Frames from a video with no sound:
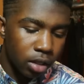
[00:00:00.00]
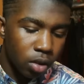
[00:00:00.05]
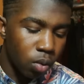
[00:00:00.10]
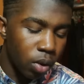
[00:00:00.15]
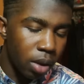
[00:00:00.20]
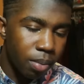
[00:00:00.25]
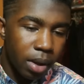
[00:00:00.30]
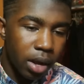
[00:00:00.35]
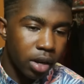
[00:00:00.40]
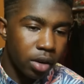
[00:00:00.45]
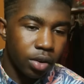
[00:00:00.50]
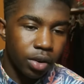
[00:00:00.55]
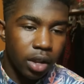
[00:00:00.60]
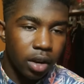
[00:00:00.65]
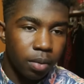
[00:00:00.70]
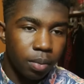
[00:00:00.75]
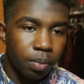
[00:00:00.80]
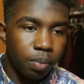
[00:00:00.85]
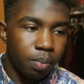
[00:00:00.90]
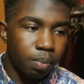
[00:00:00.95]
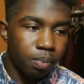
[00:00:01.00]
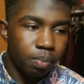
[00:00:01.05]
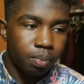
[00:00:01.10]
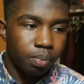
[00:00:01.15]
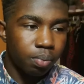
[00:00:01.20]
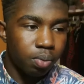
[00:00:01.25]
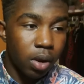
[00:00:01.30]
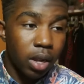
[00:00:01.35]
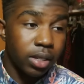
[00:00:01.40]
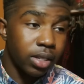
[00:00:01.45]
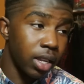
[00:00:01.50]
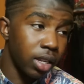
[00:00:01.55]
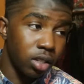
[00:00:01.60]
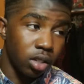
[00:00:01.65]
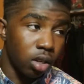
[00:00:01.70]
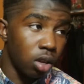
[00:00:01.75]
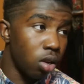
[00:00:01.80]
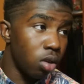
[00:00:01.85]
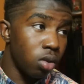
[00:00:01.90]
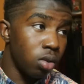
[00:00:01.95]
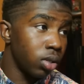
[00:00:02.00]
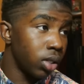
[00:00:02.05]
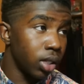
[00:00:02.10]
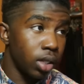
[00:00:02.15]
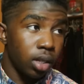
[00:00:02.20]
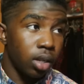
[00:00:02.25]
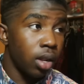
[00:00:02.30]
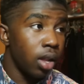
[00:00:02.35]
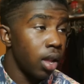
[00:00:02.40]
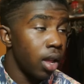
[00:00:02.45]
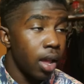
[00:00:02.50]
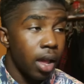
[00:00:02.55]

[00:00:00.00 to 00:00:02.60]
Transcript: the way my creative process goes, and